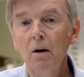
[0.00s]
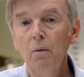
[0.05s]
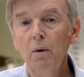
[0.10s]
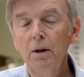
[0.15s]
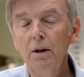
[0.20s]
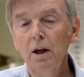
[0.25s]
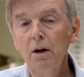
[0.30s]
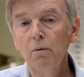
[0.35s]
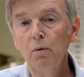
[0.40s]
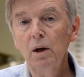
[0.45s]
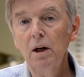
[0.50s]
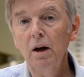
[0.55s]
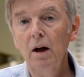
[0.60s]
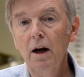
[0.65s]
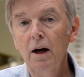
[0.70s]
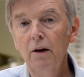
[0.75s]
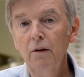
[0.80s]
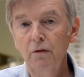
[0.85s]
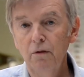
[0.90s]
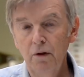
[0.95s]
When they
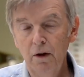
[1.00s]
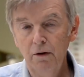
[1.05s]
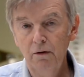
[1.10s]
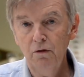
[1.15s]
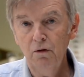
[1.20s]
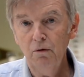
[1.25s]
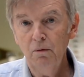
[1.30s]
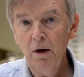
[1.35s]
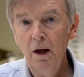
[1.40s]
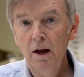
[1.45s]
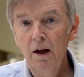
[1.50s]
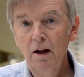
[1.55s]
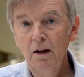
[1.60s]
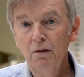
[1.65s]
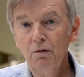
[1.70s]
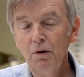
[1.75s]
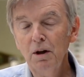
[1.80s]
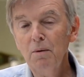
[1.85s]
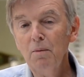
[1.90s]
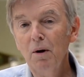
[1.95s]
realized that
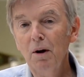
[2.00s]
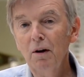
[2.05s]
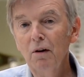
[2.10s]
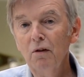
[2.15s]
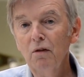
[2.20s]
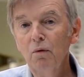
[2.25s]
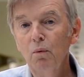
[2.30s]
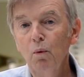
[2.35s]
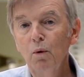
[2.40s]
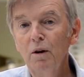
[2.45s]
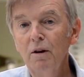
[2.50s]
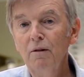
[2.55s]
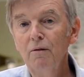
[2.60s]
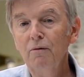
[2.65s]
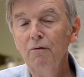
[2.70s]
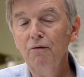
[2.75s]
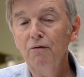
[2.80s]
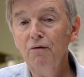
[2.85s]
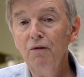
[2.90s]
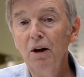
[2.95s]
3 miles
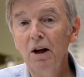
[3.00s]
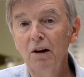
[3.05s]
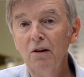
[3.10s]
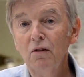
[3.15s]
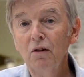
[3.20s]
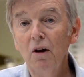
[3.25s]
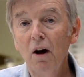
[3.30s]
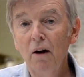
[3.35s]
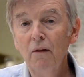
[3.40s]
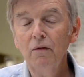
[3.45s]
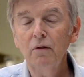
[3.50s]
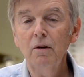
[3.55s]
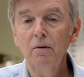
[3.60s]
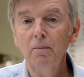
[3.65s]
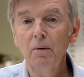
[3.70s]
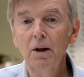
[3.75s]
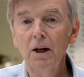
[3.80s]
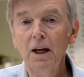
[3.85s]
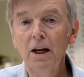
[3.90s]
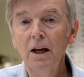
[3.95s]
wouldn't fit
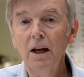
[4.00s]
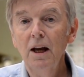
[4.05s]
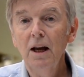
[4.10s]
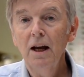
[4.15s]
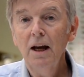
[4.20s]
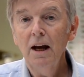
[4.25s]
comfortably,